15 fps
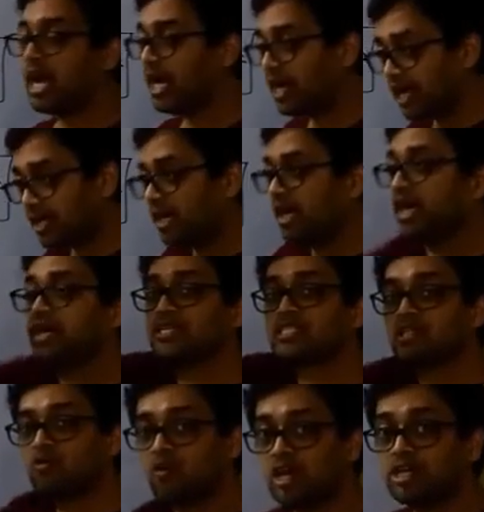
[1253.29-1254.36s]
and
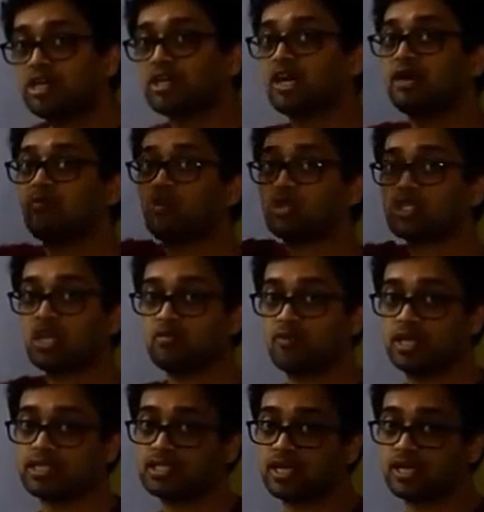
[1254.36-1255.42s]
analyze the vertical motion
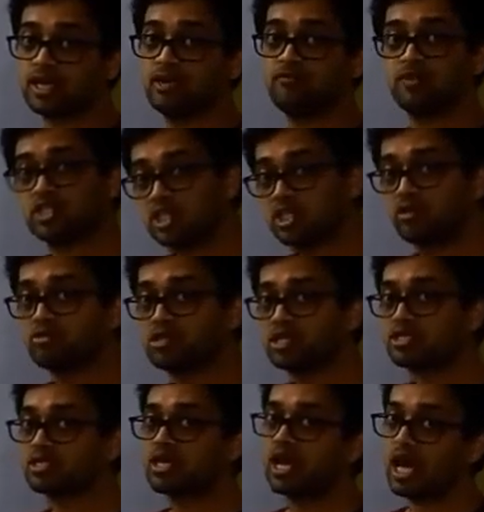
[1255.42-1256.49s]
once again, which gives
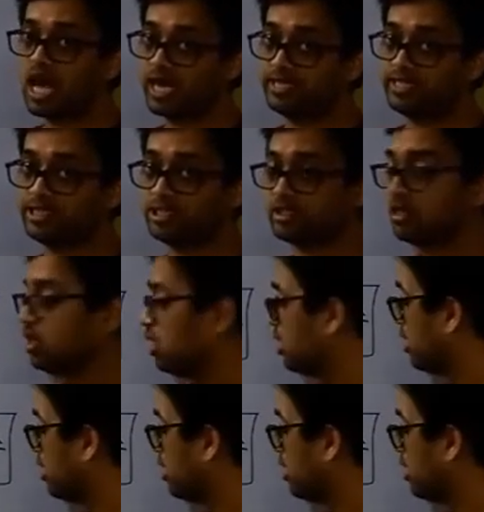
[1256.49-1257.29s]
us height.